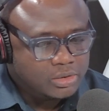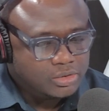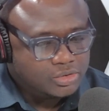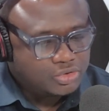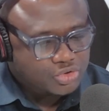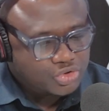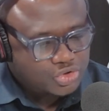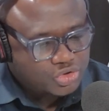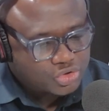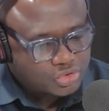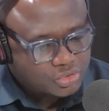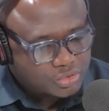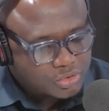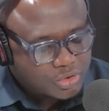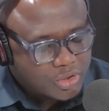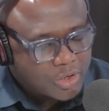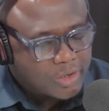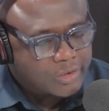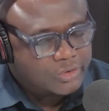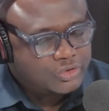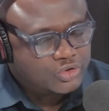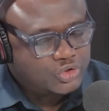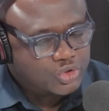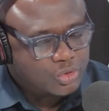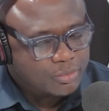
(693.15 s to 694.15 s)
should
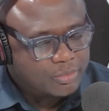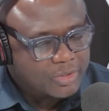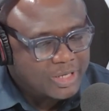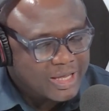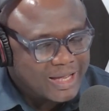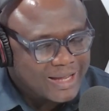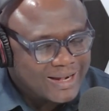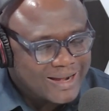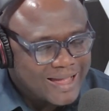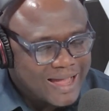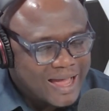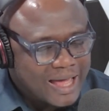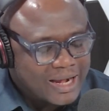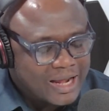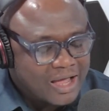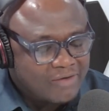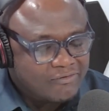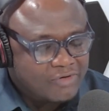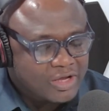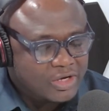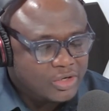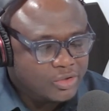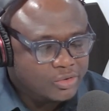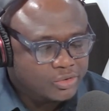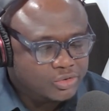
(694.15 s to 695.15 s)
also be an
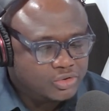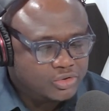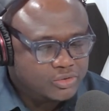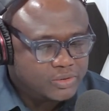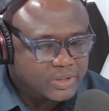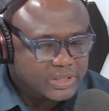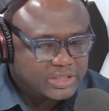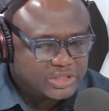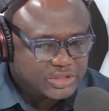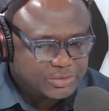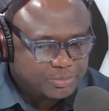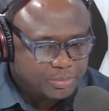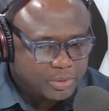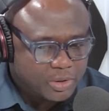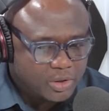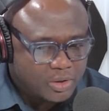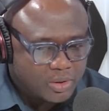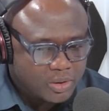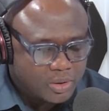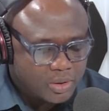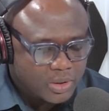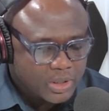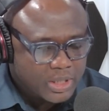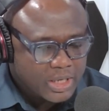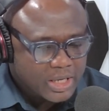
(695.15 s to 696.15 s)
avenue to
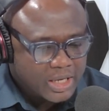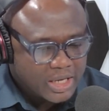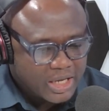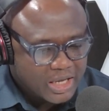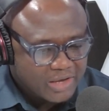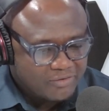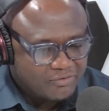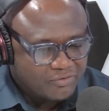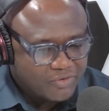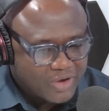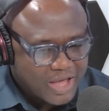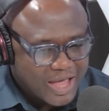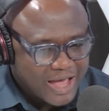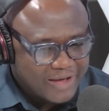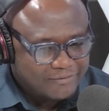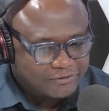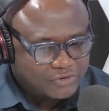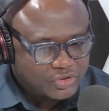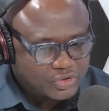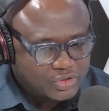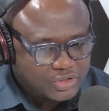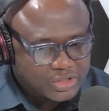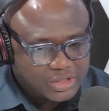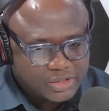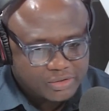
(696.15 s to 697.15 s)
explore if we have
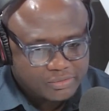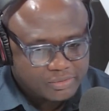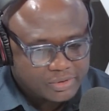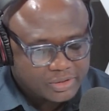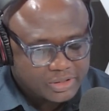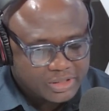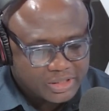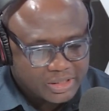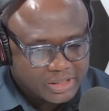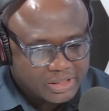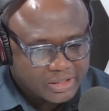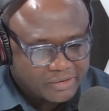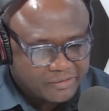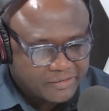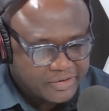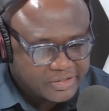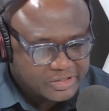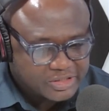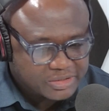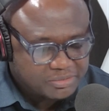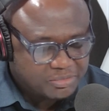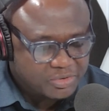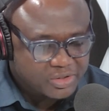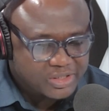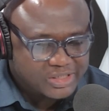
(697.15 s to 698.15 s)
to deal with the
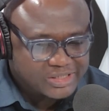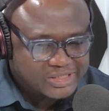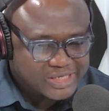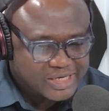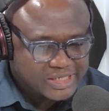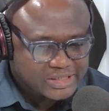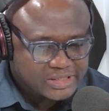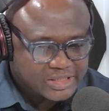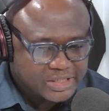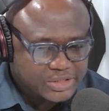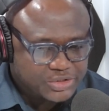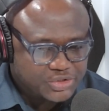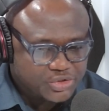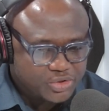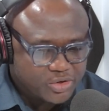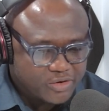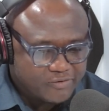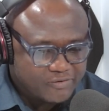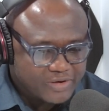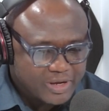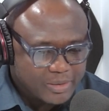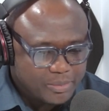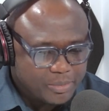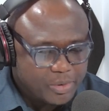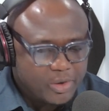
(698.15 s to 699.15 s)
increasing monetization
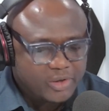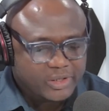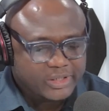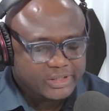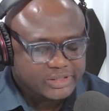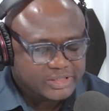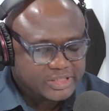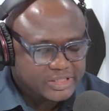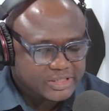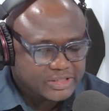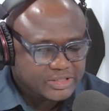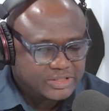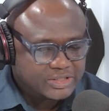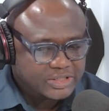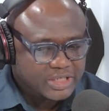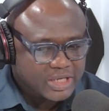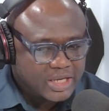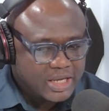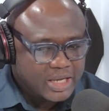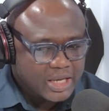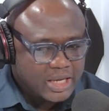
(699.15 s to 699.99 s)
of our politics